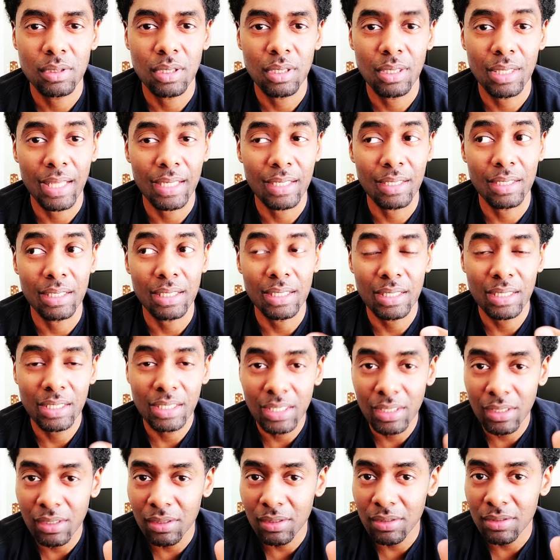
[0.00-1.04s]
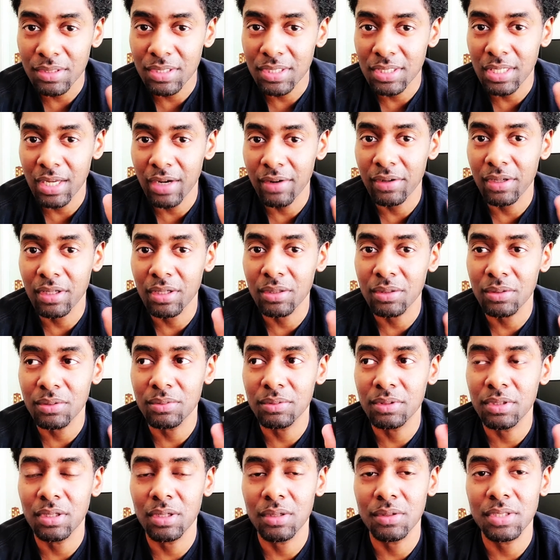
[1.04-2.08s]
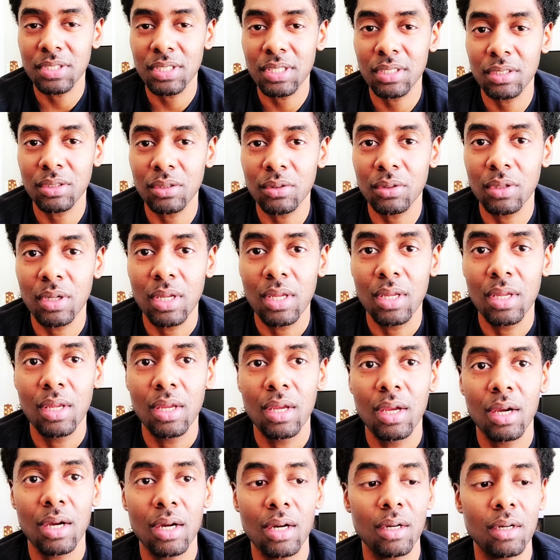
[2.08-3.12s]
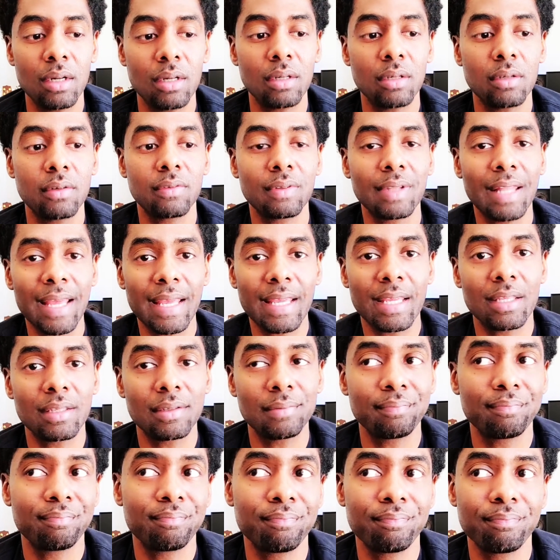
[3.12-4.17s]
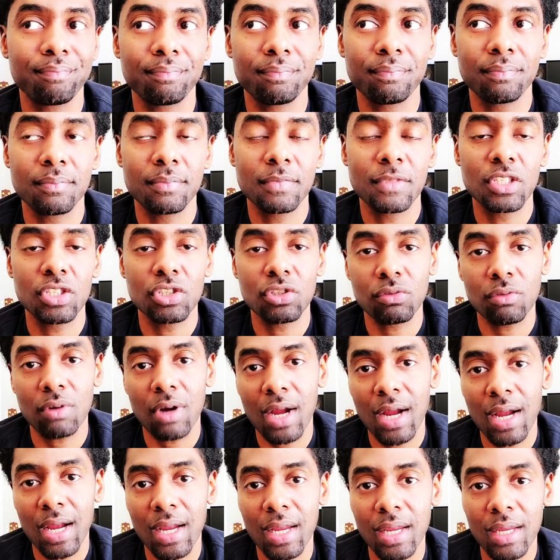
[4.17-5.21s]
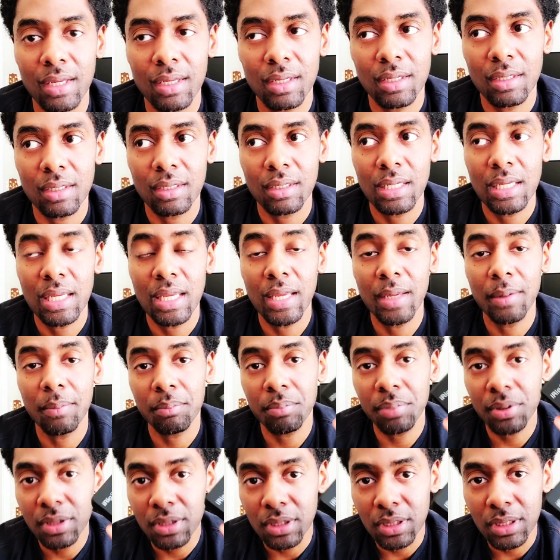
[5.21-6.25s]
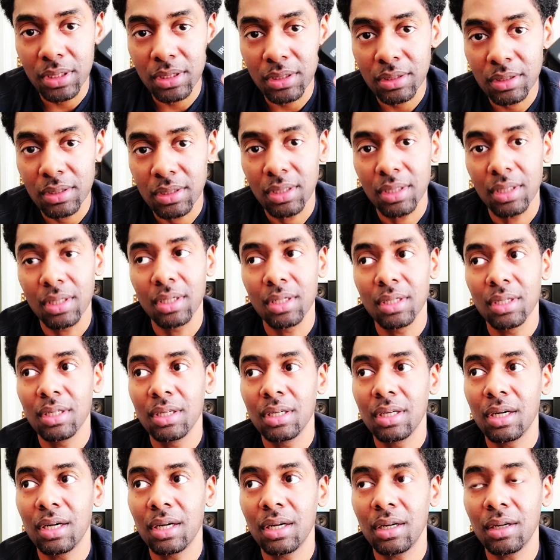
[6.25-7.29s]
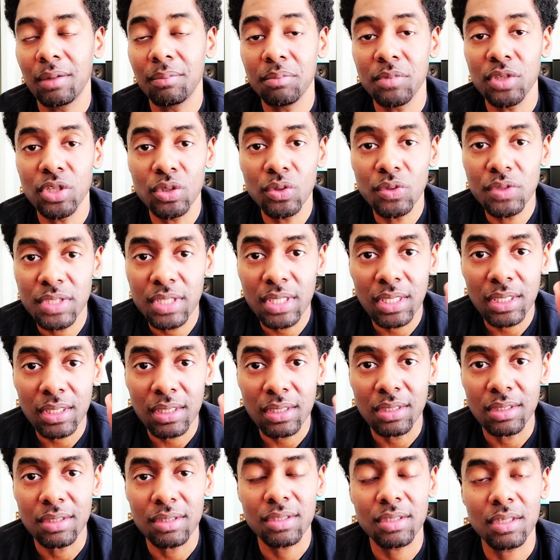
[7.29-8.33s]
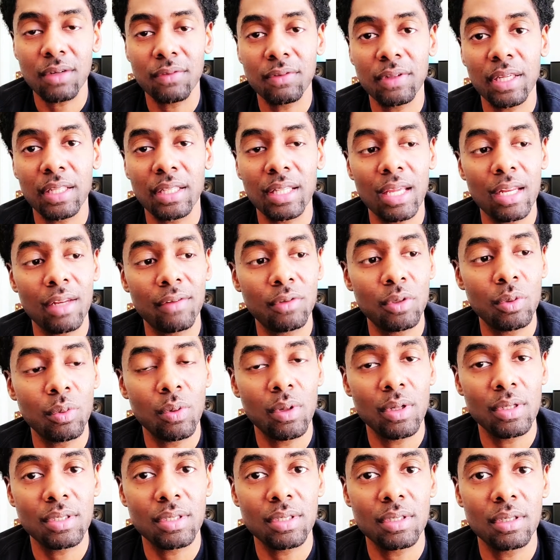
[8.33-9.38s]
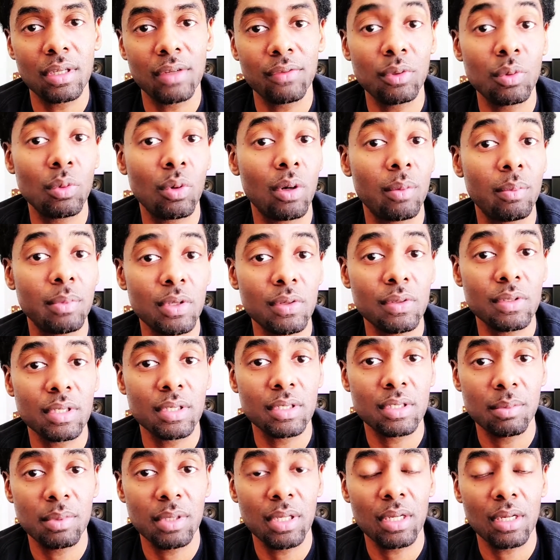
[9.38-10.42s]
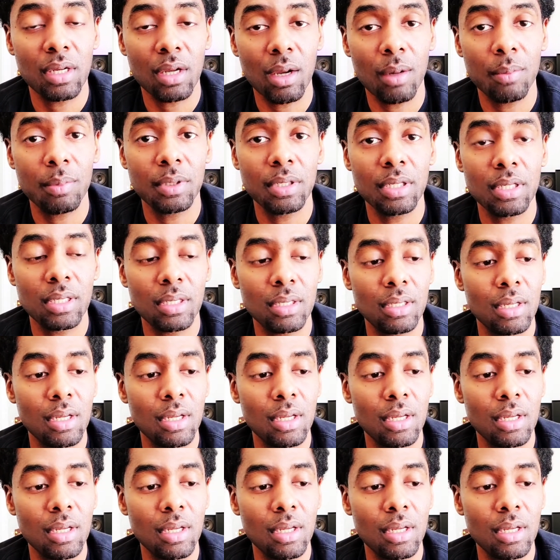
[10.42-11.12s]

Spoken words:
like a clear stereo, signal of like dry input music and stuff like that. If you want music to be accompanied